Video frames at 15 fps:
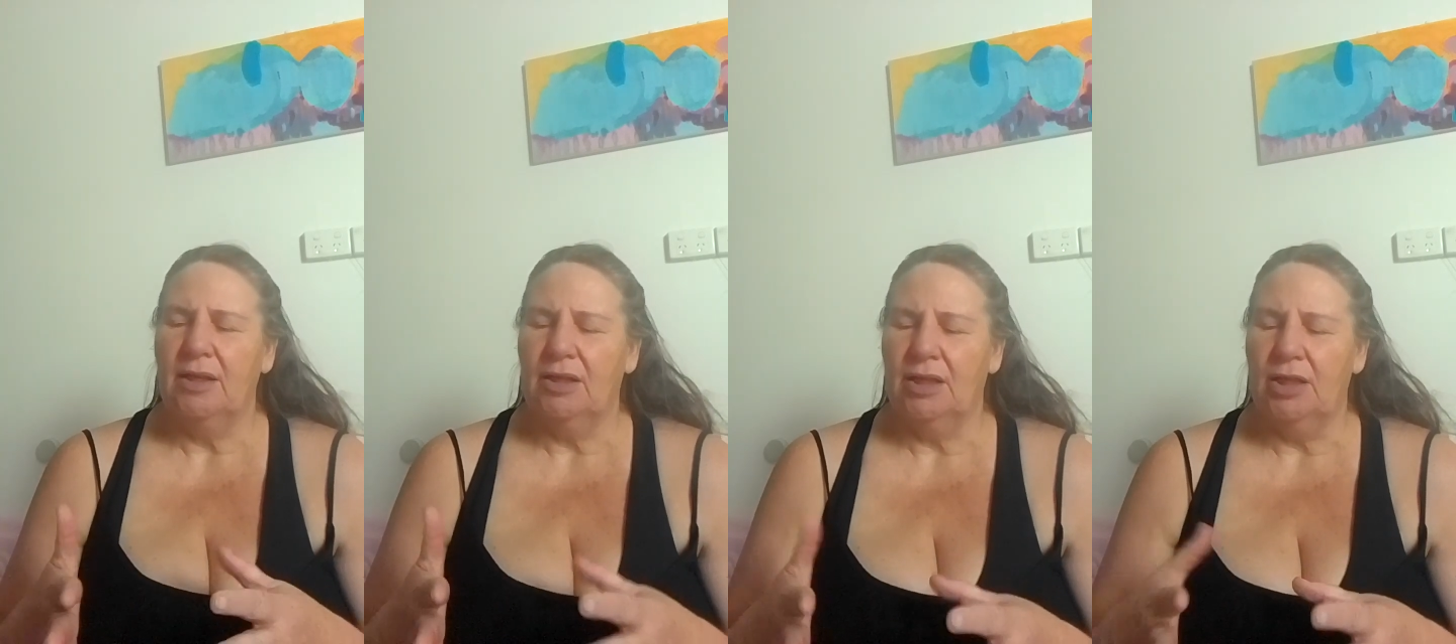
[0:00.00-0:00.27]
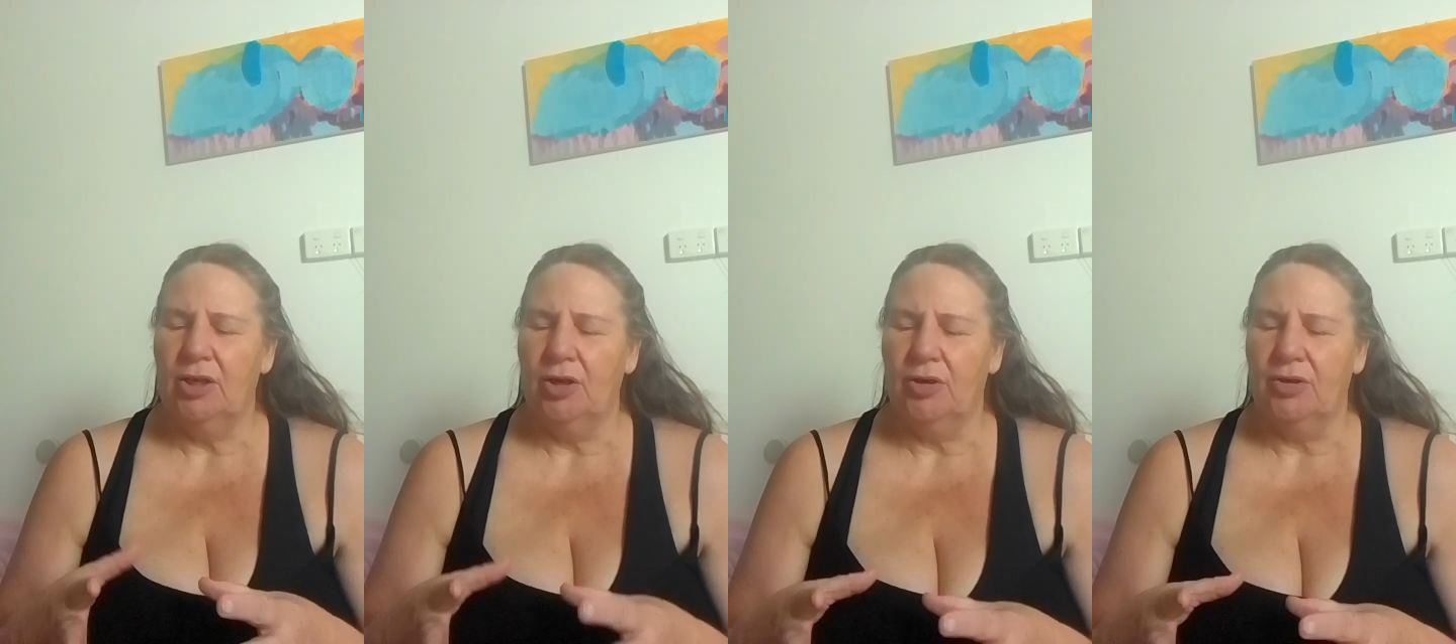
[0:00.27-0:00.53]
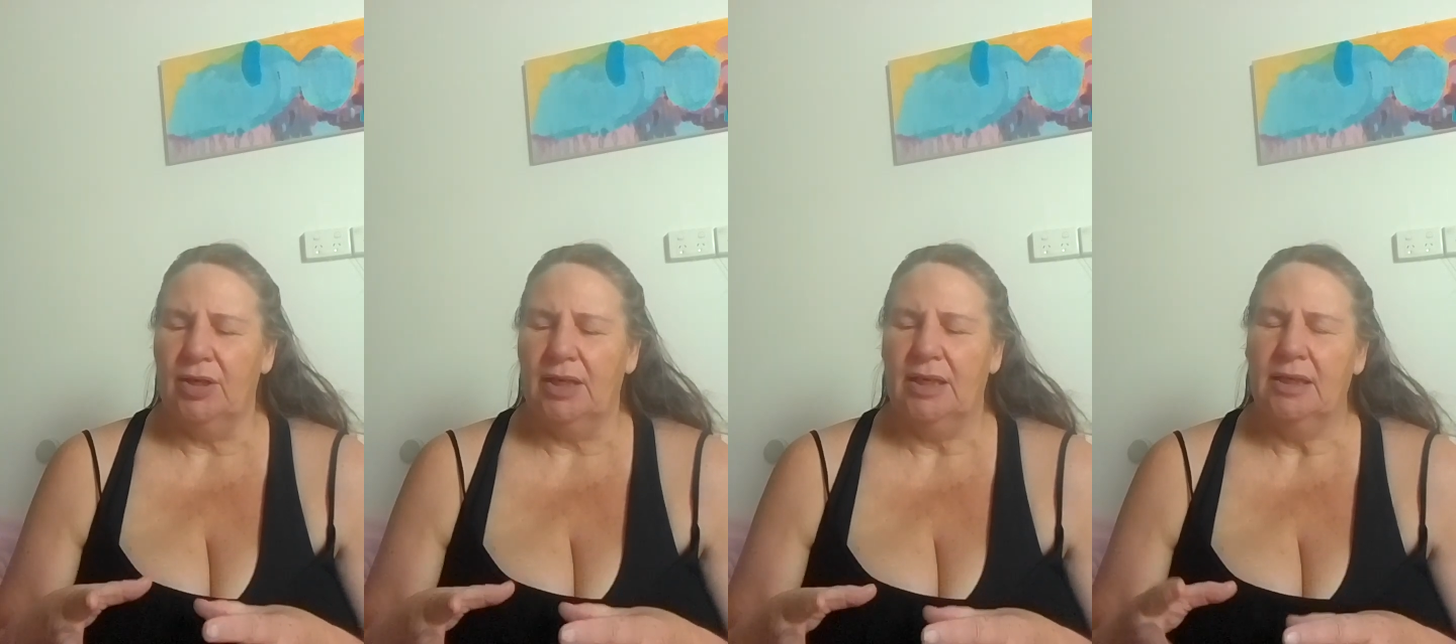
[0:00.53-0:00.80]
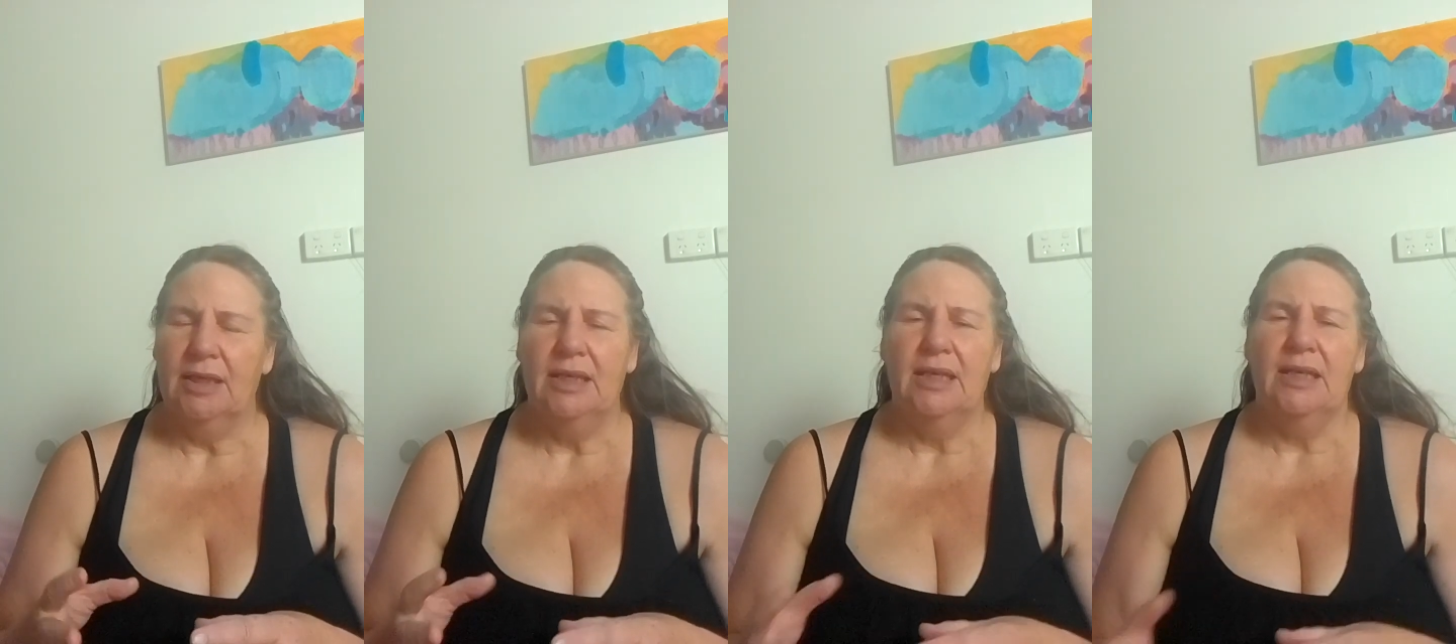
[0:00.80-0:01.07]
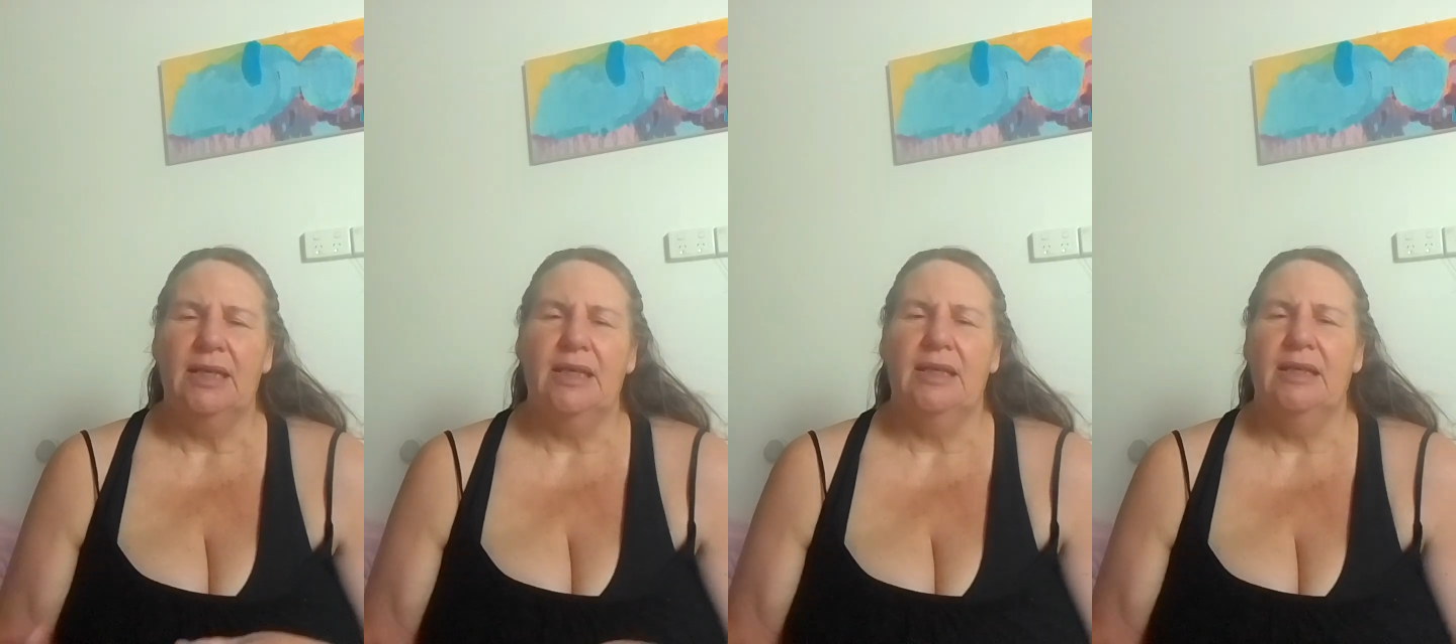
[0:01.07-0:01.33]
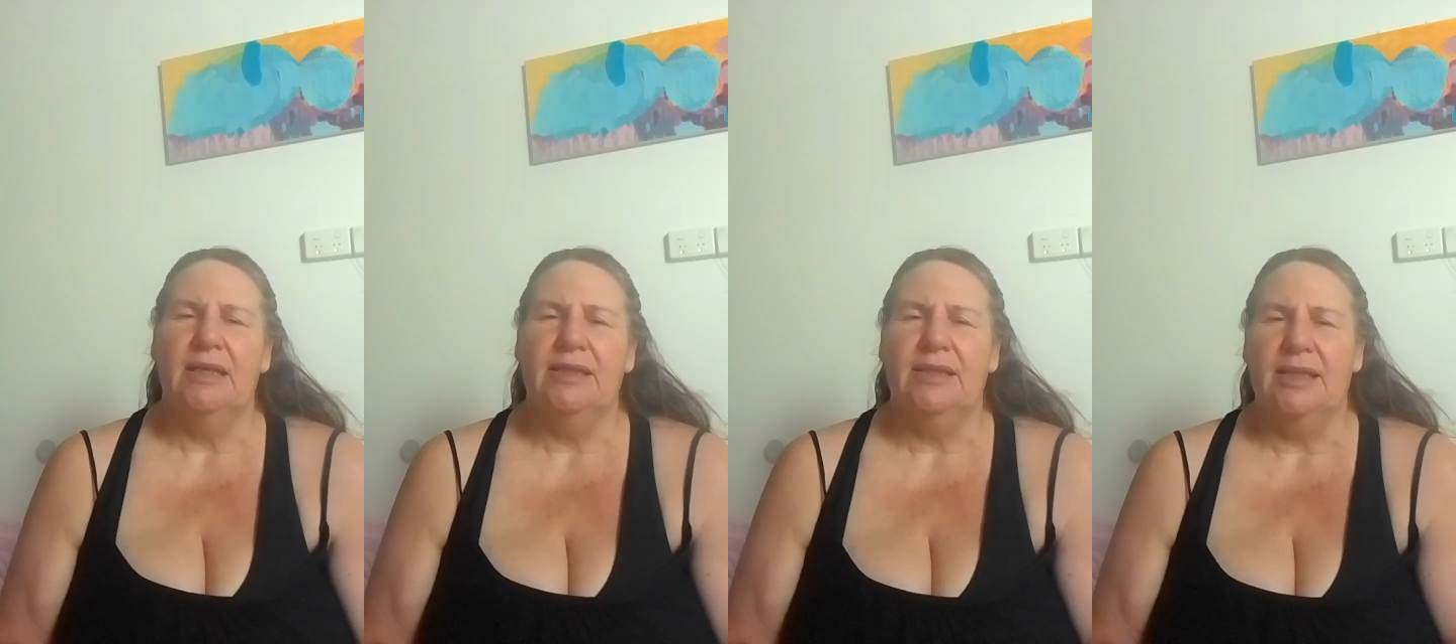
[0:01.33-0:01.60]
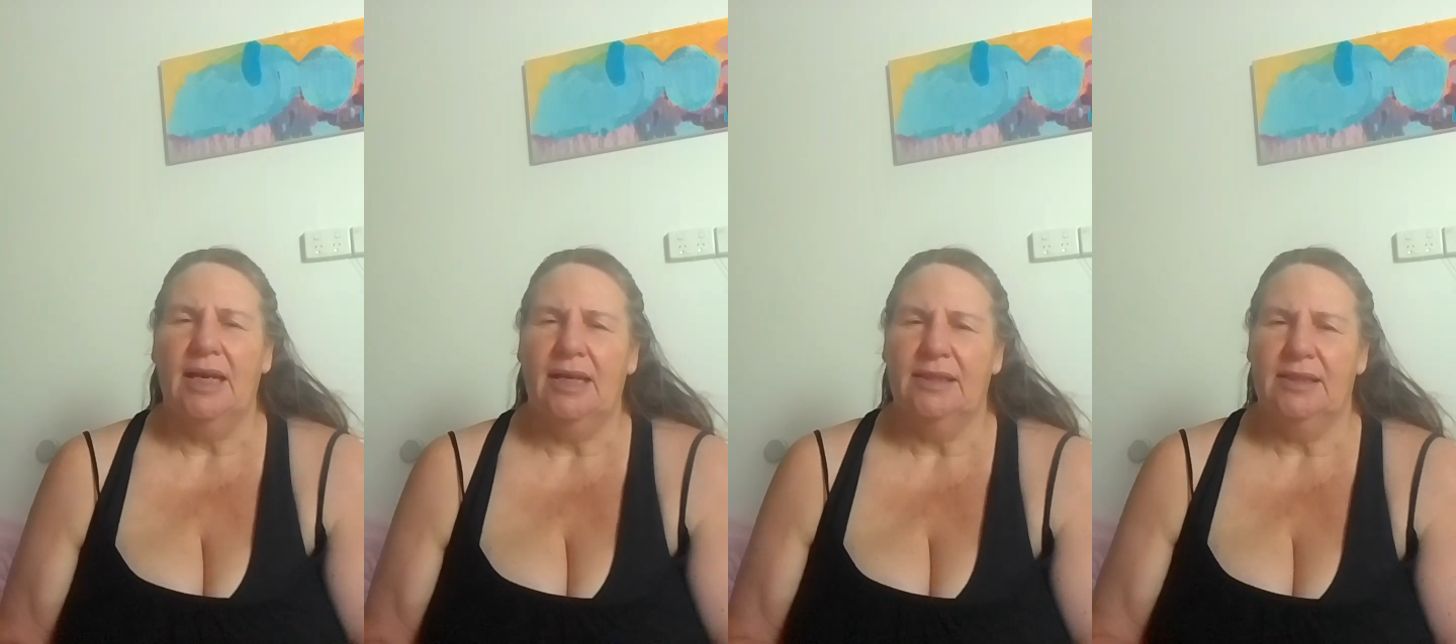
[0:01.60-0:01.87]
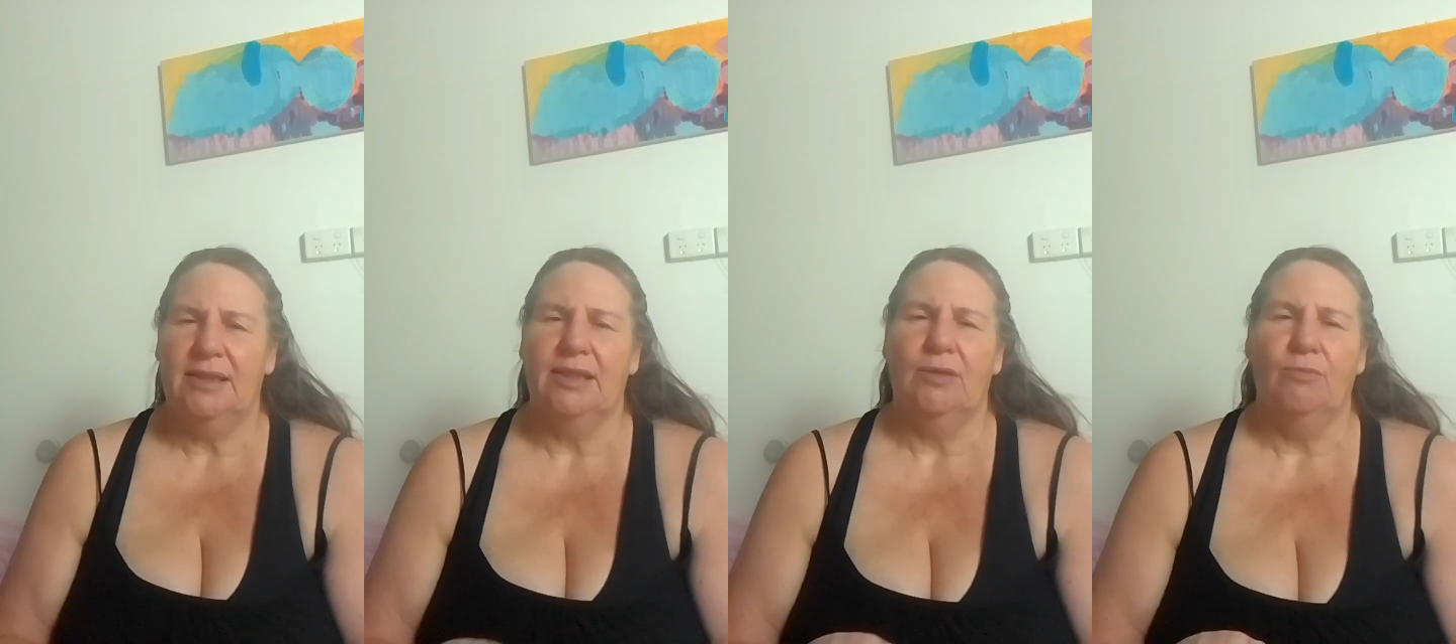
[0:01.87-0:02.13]
the yoga in a
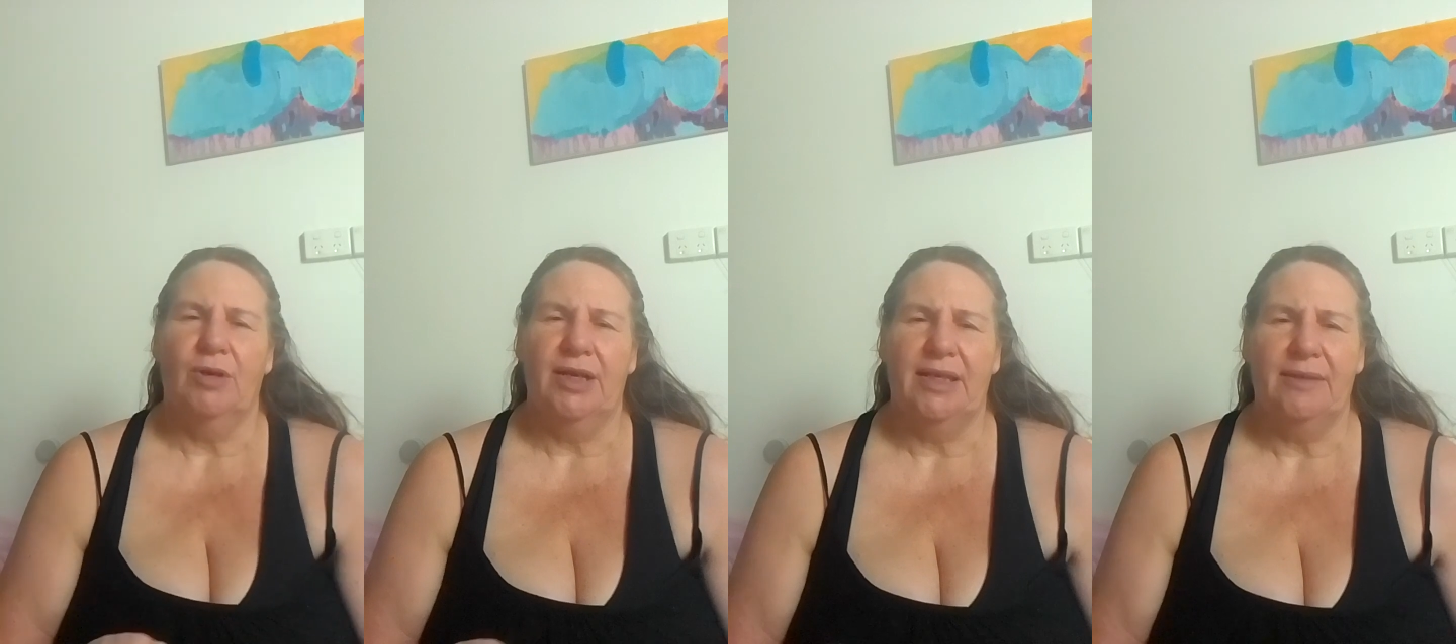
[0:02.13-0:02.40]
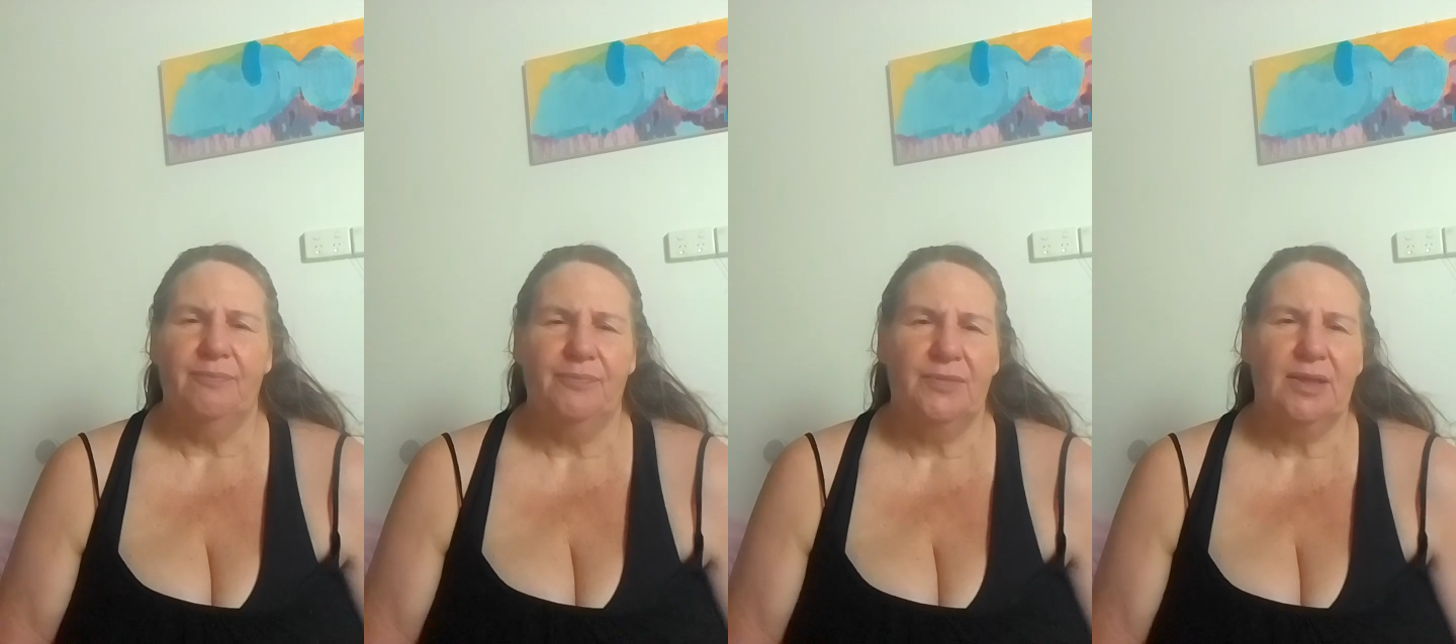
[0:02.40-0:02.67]
dancey way